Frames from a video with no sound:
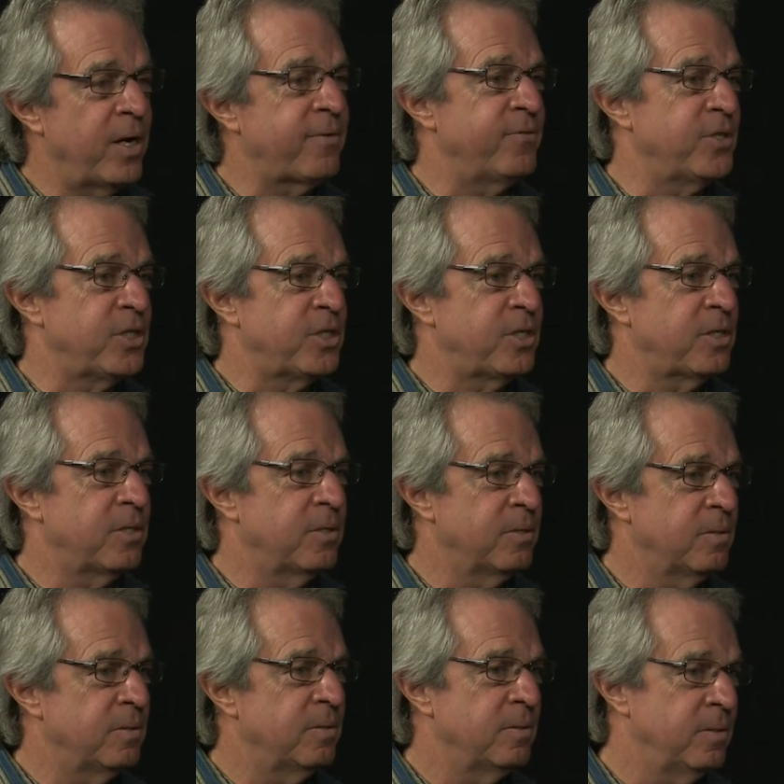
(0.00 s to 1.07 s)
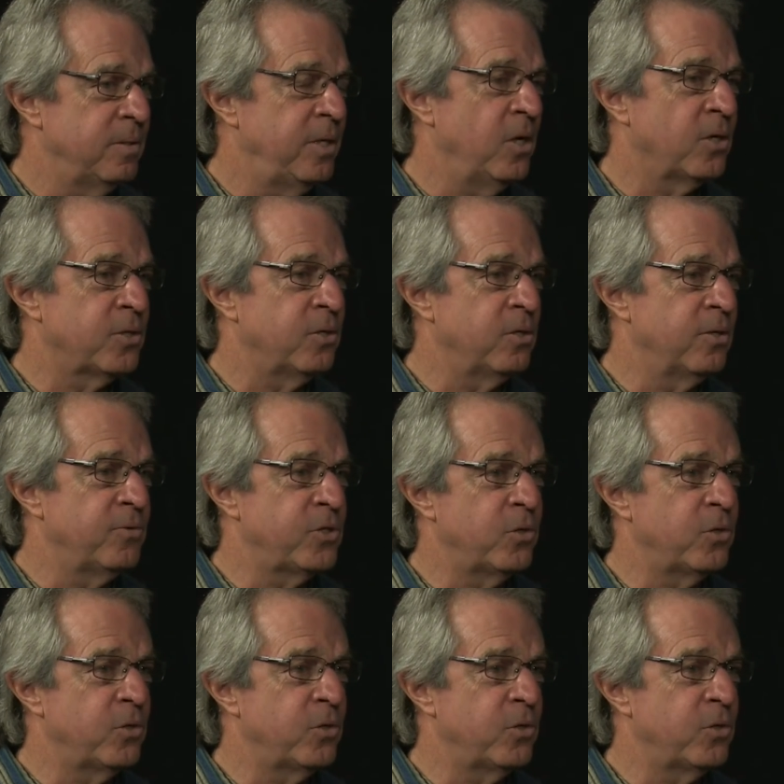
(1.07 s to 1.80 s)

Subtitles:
breakfasts, the alternative